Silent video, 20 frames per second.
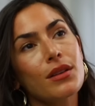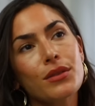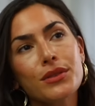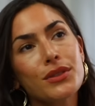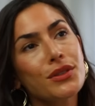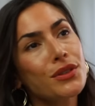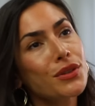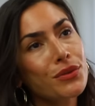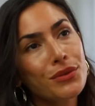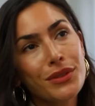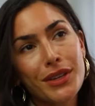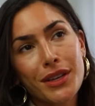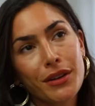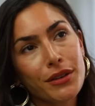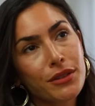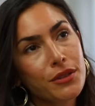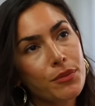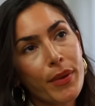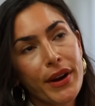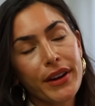those two
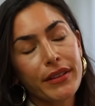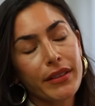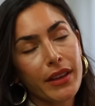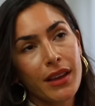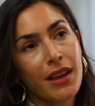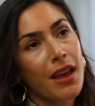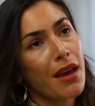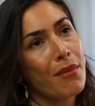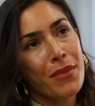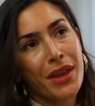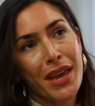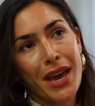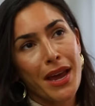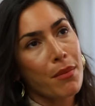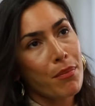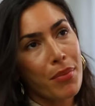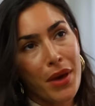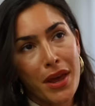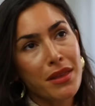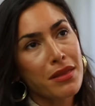dinners barely get me out
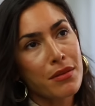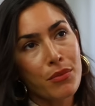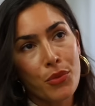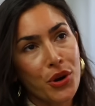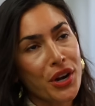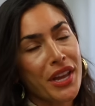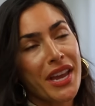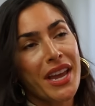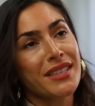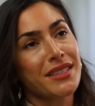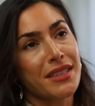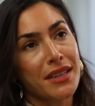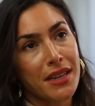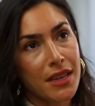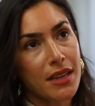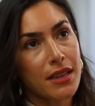of bed in the morning as it